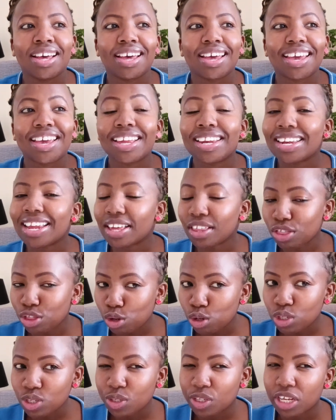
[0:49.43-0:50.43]
and I
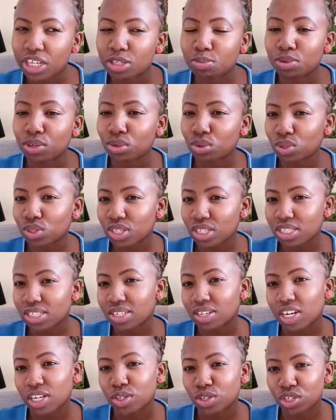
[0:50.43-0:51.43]
thought that because it's
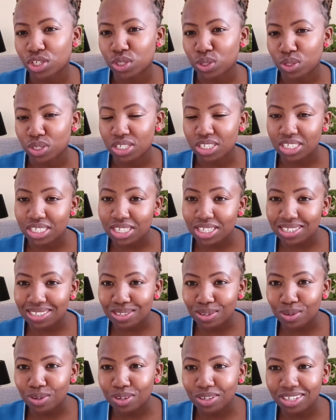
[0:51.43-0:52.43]
graduation
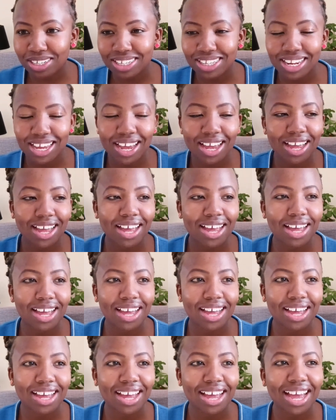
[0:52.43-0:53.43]
season,
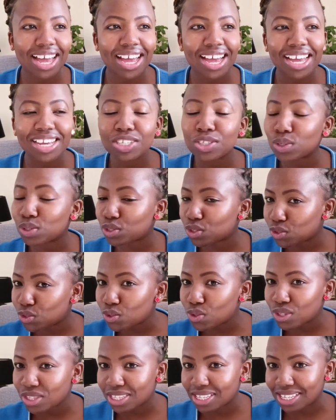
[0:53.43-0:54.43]
I should
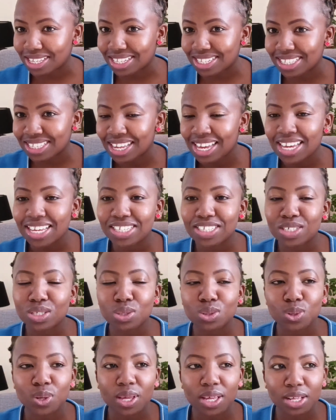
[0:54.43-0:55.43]
do this just
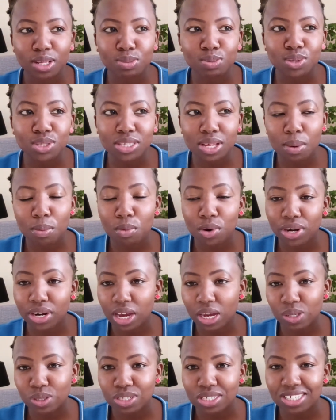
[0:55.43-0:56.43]
to help someone
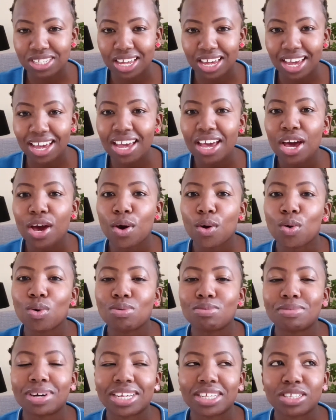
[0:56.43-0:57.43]
out there
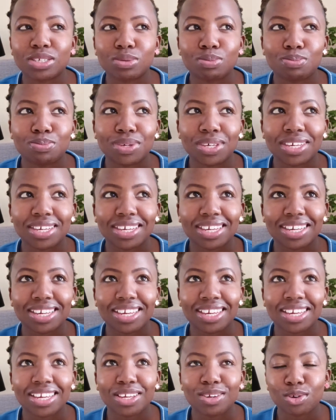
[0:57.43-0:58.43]
who might
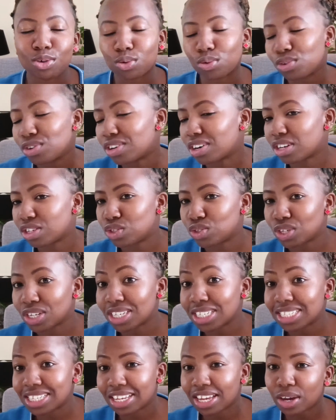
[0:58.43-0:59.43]
be,
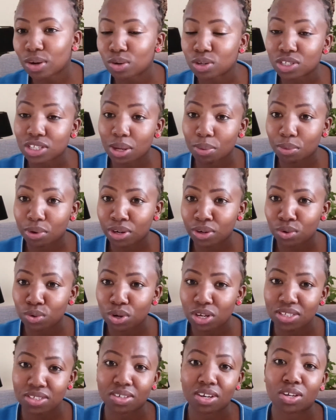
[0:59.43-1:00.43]
graduating, or someone who
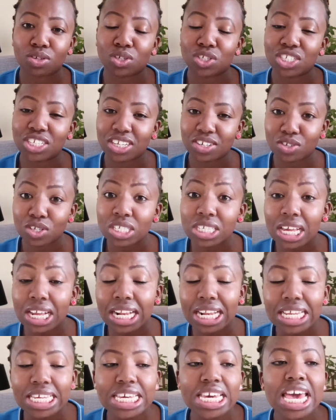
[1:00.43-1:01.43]
has graduated
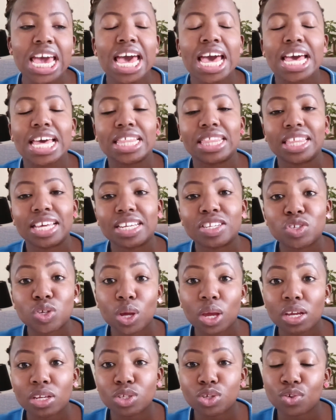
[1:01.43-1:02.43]
recently and they're
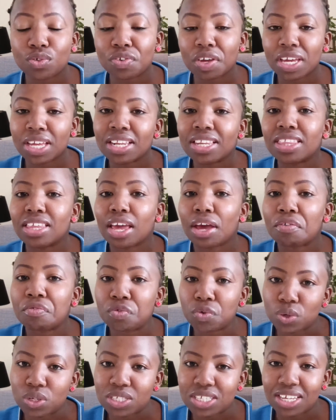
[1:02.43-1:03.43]
trying to find their
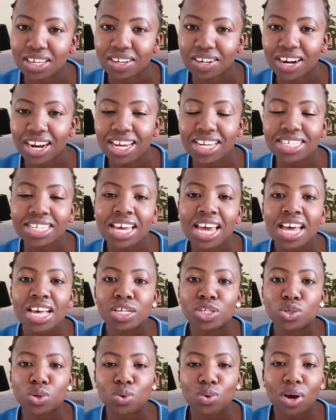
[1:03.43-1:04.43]
footing, right?
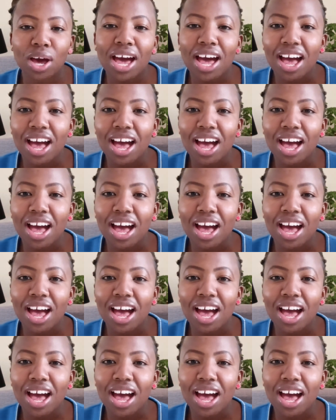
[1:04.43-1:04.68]
So